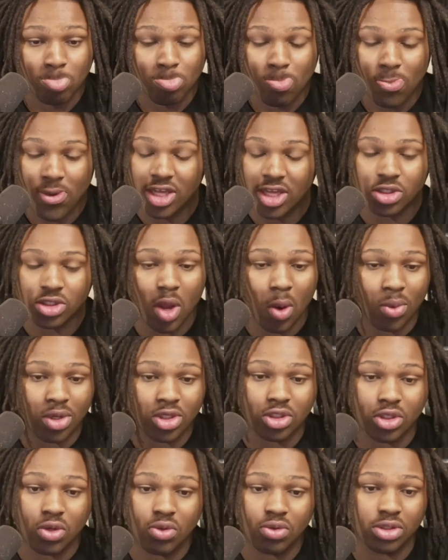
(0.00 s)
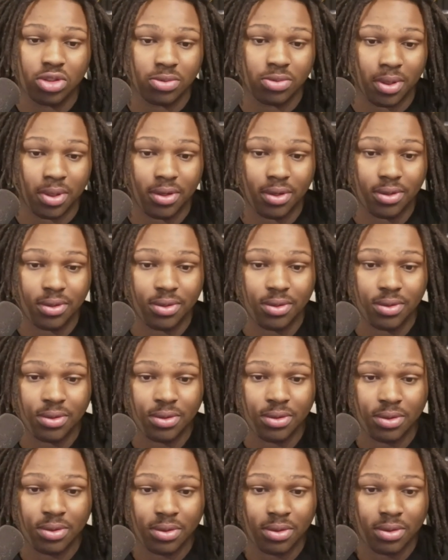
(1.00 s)
It's no excuses, bro.
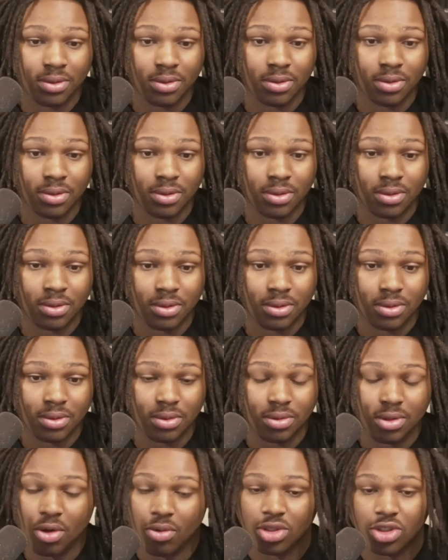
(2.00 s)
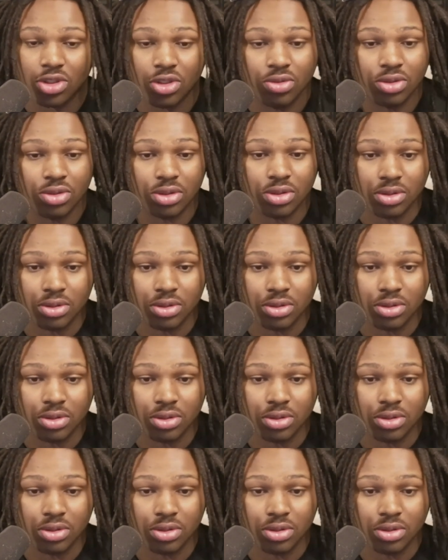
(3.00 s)
No excuses.